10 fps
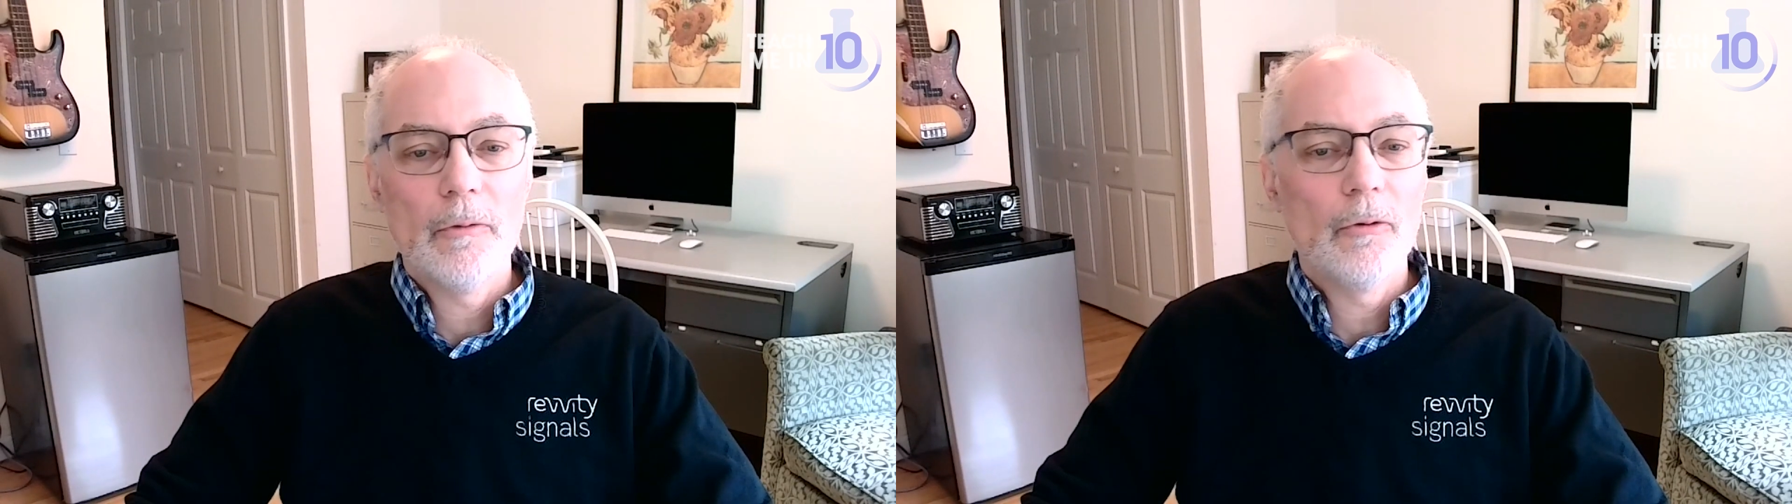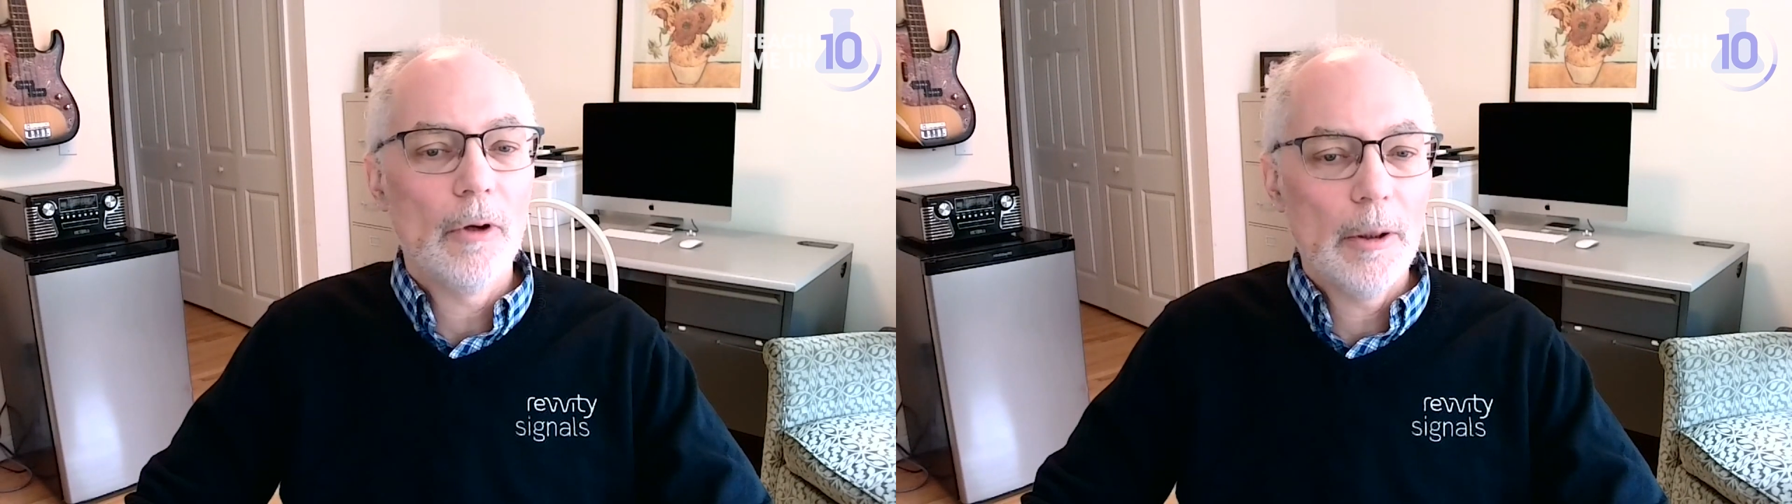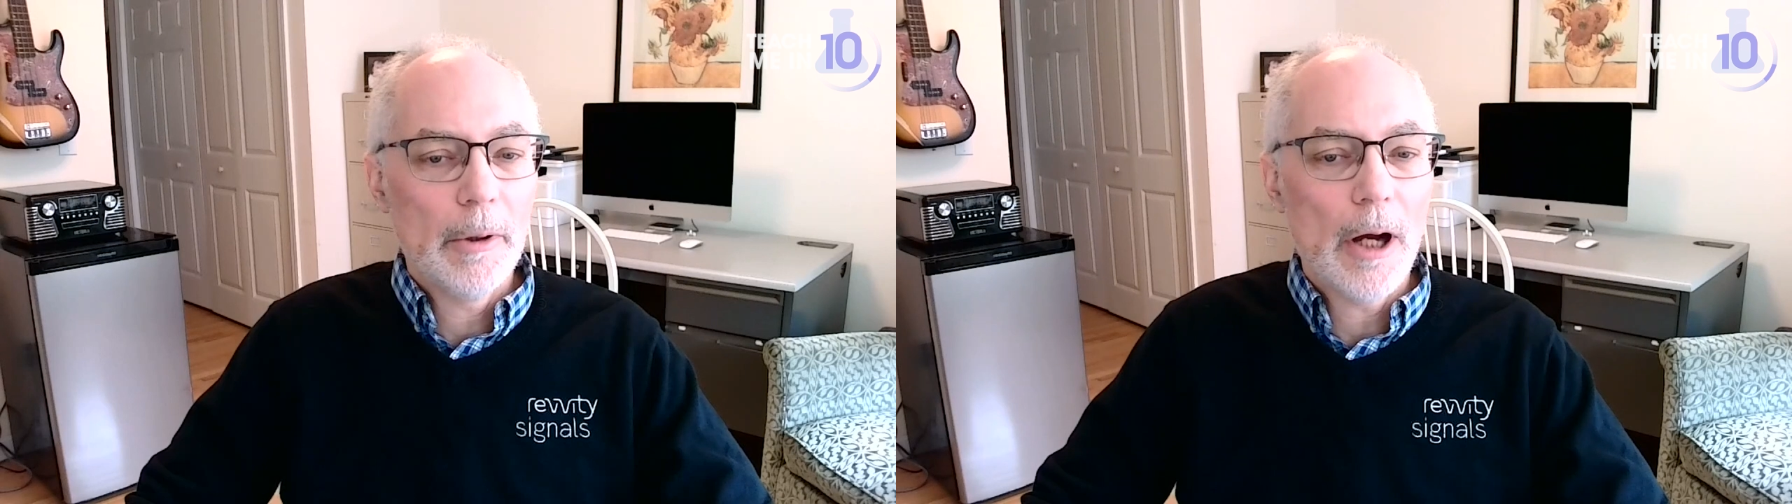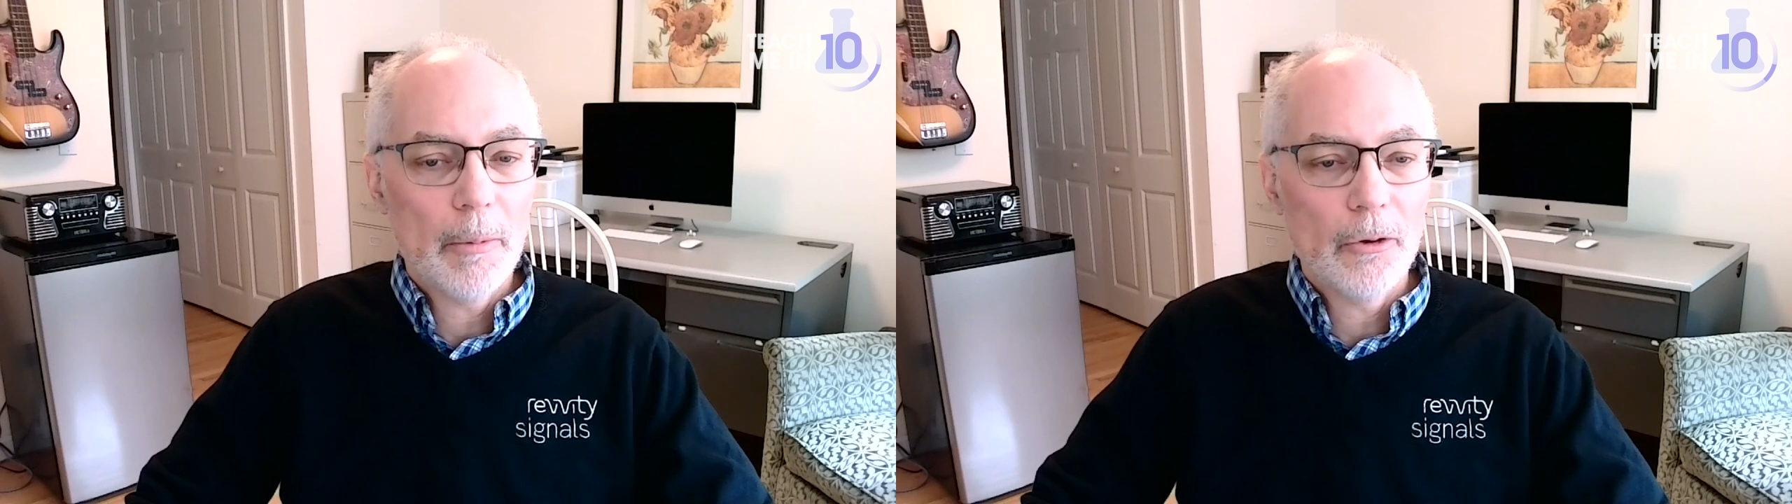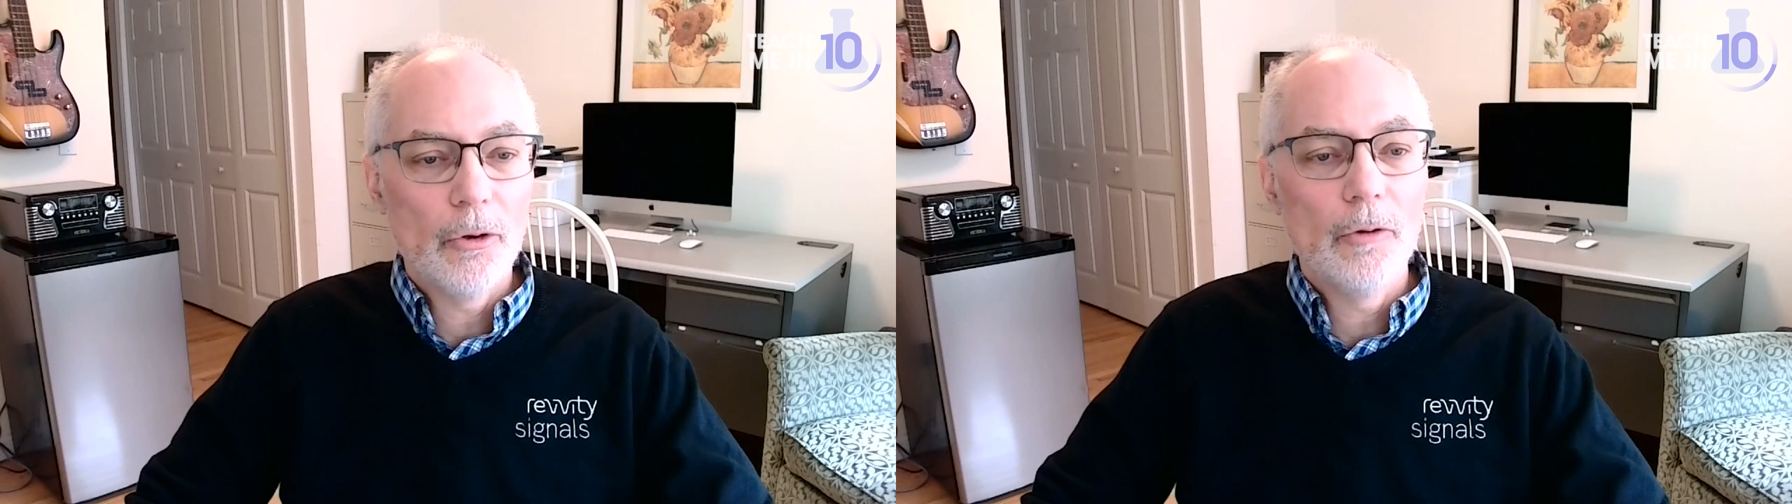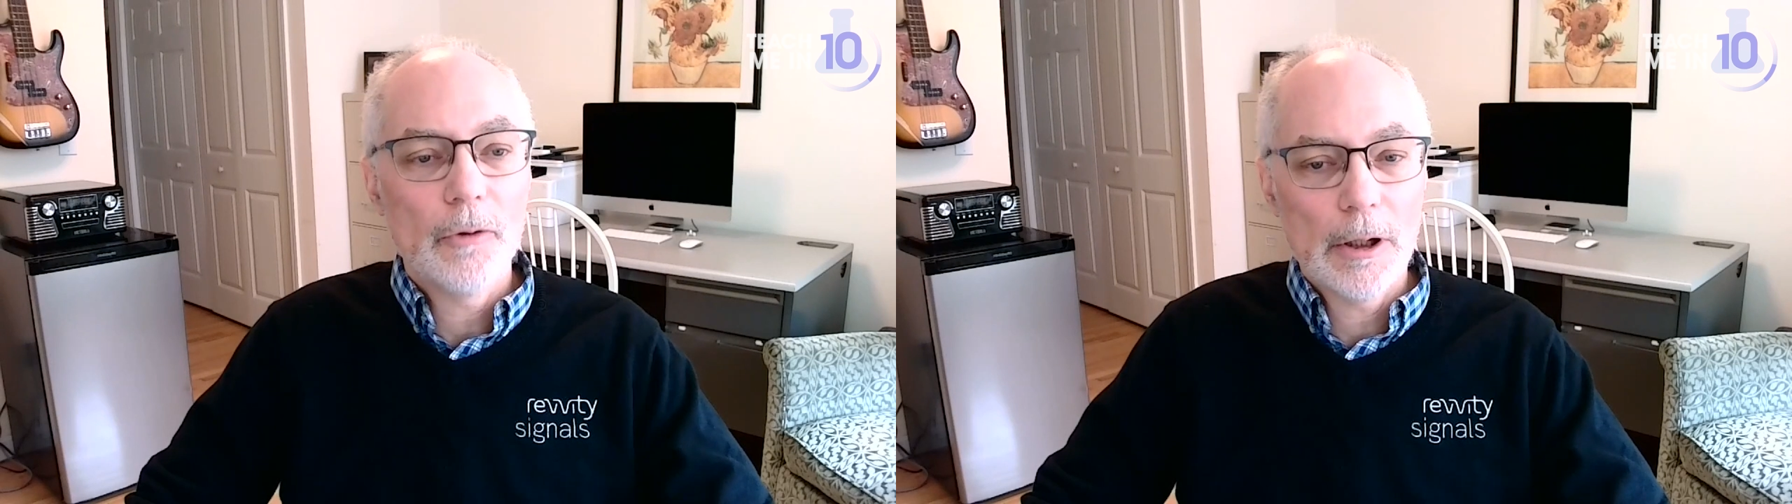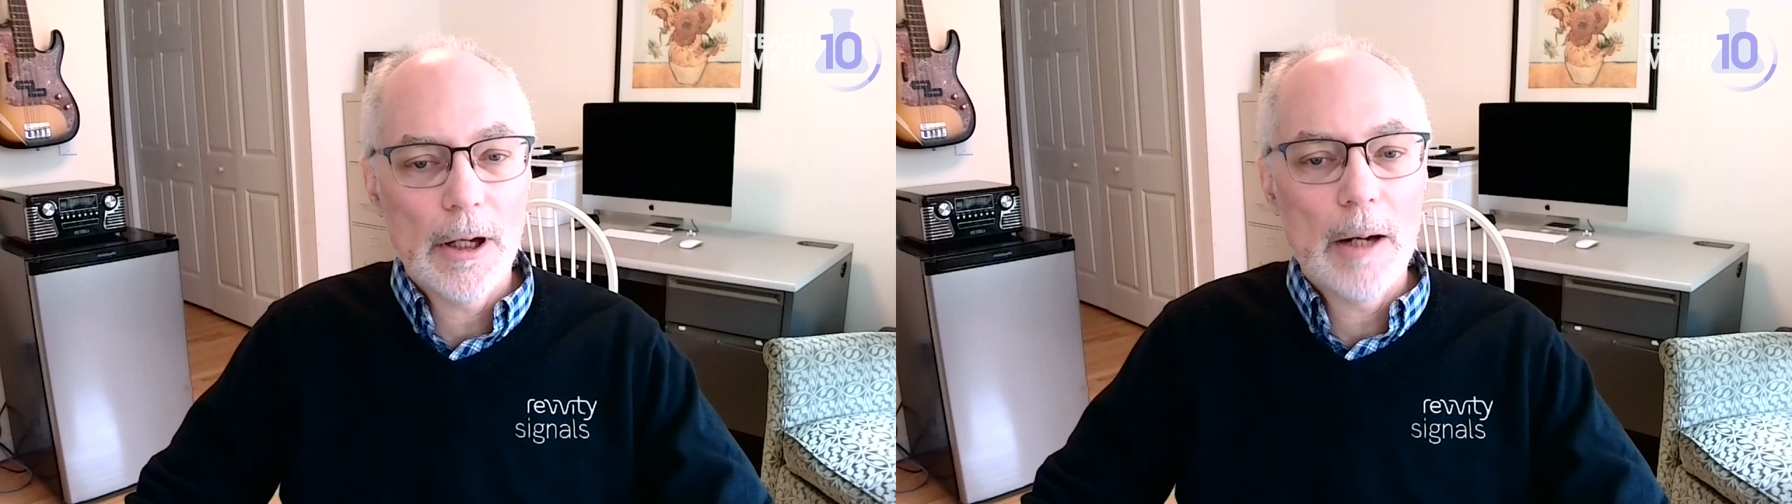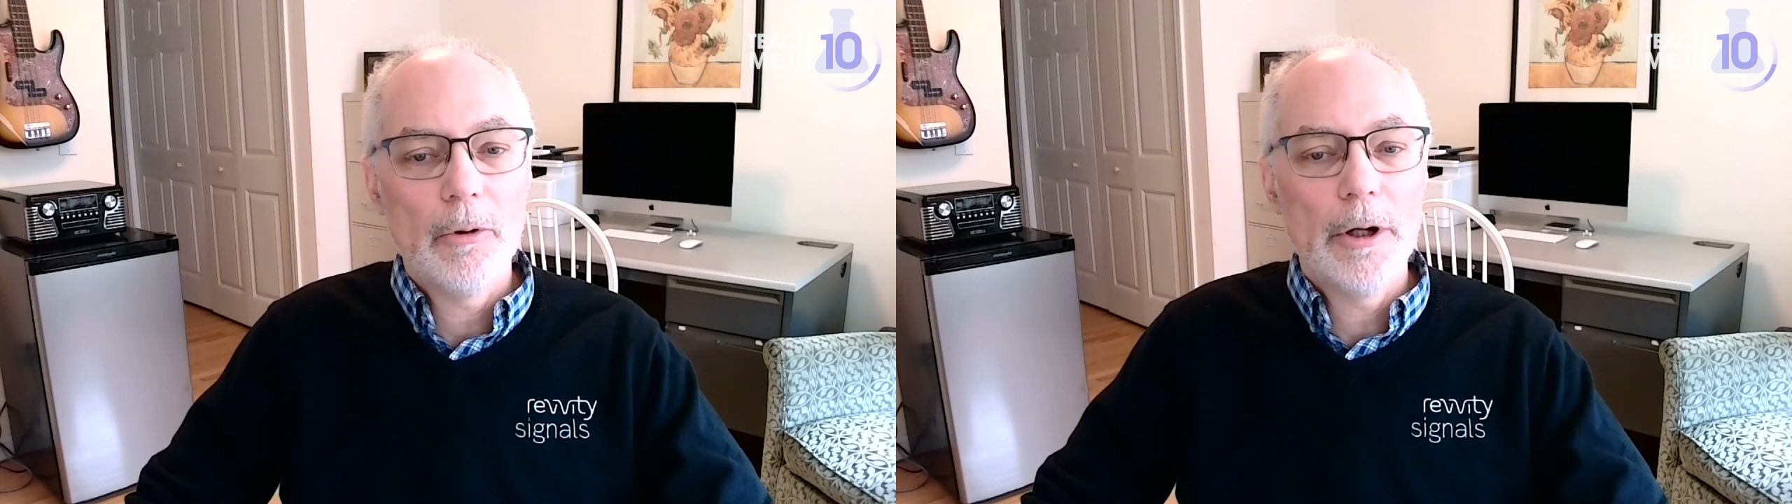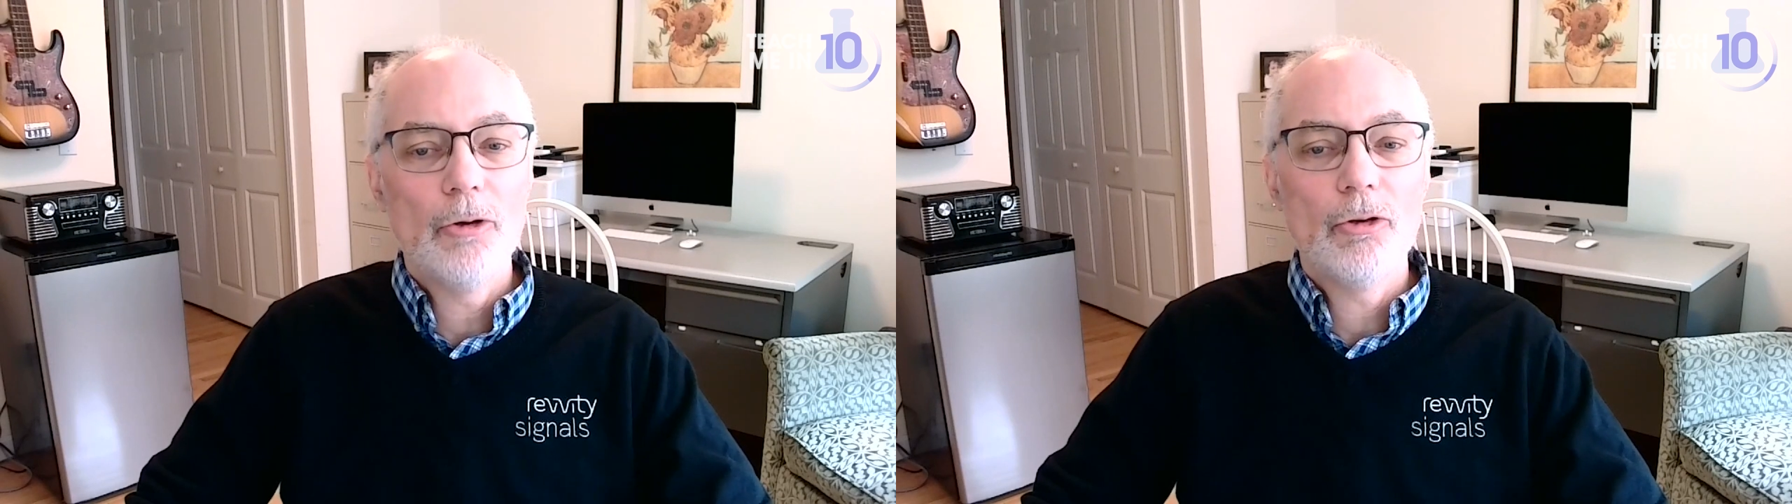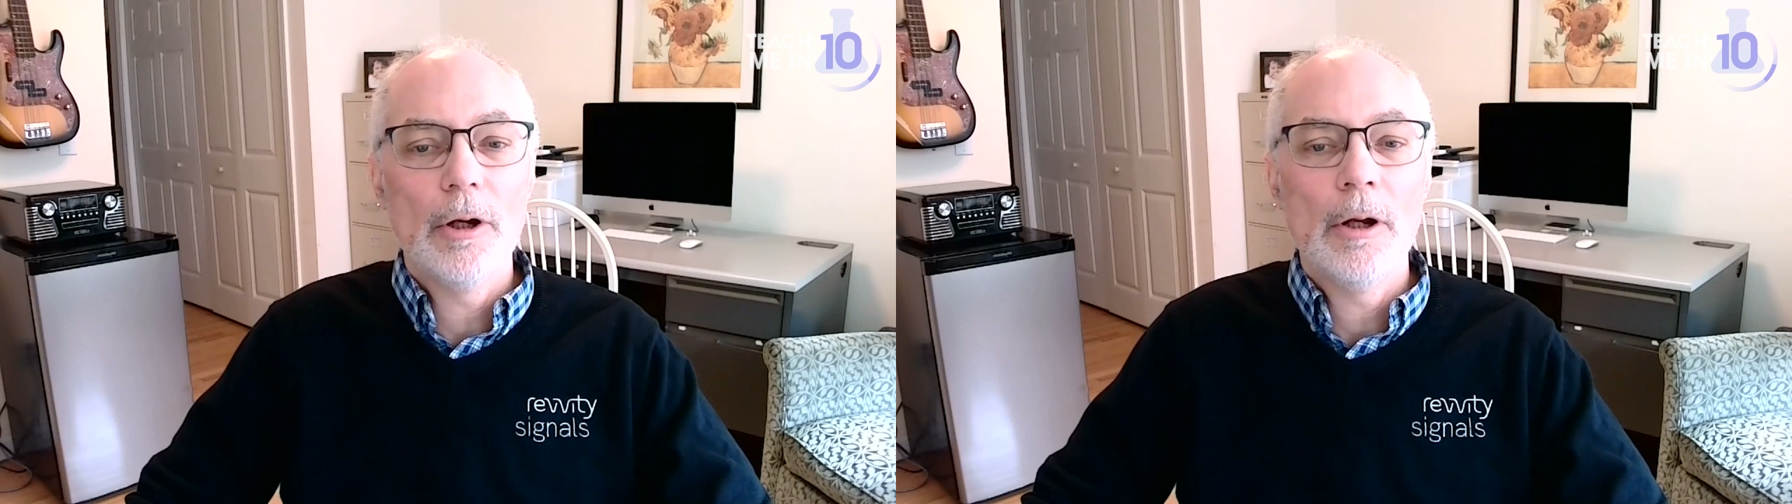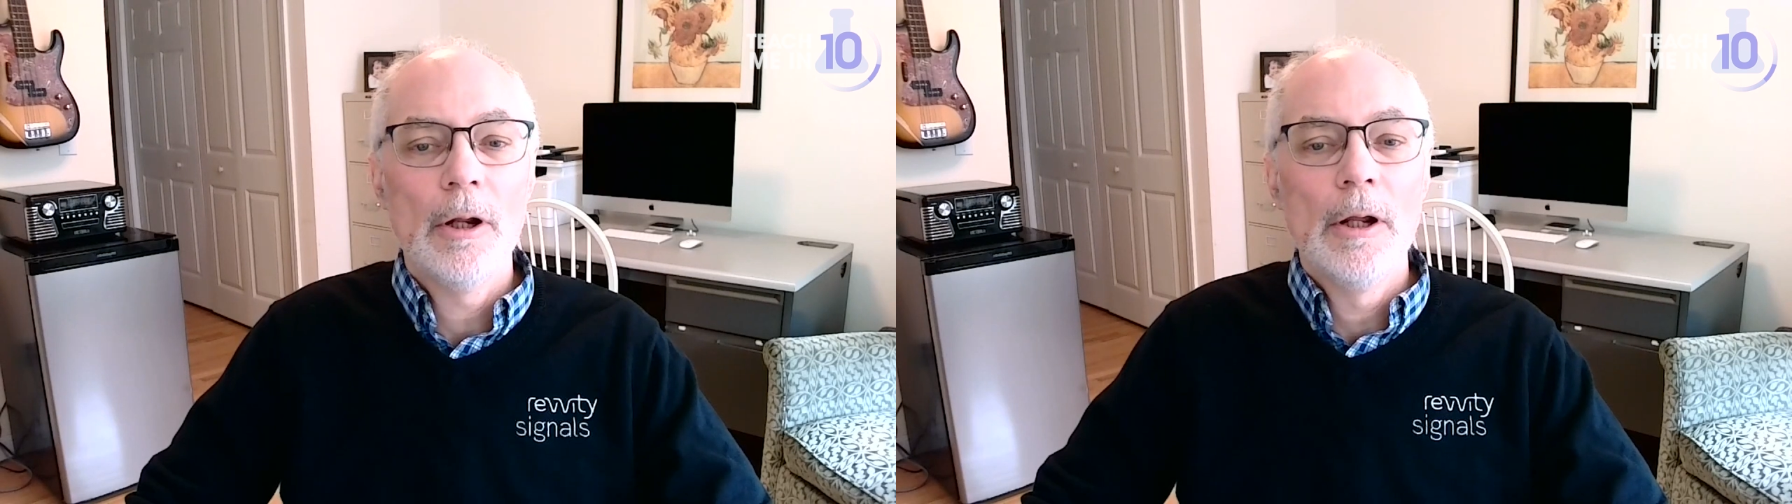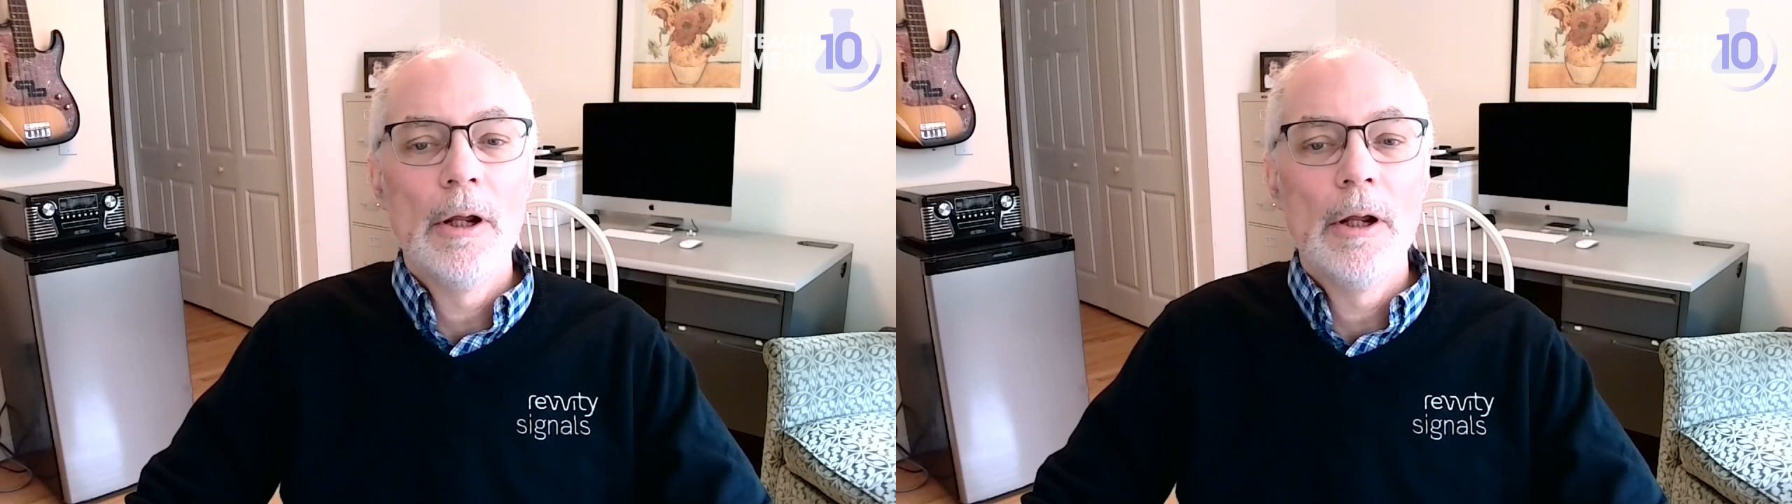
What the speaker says: there's limited opportunity for collaboration